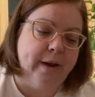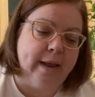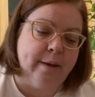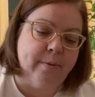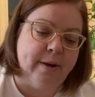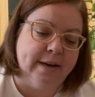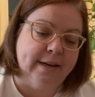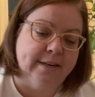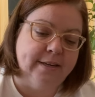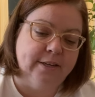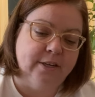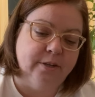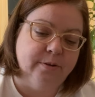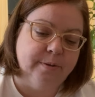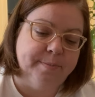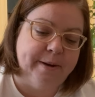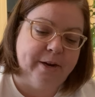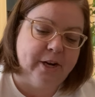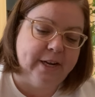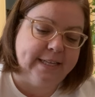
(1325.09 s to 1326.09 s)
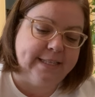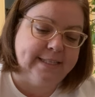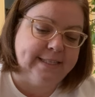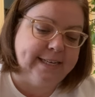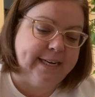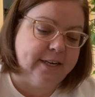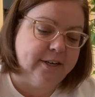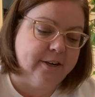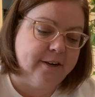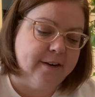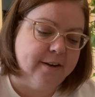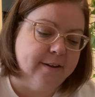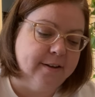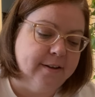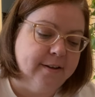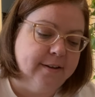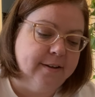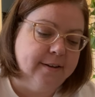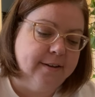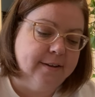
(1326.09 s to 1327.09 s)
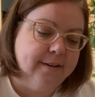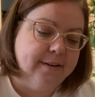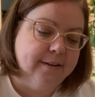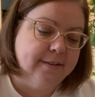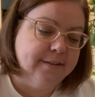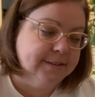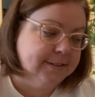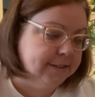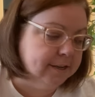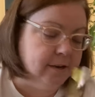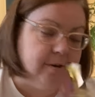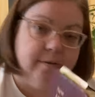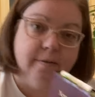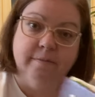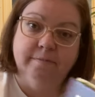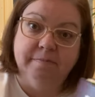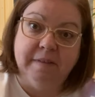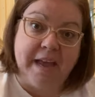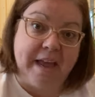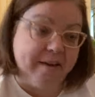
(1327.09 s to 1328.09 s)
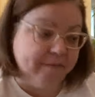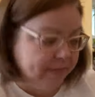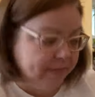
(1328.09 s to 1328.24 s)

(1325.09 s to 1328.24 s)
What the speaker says: I wanted a New American Standard. So I have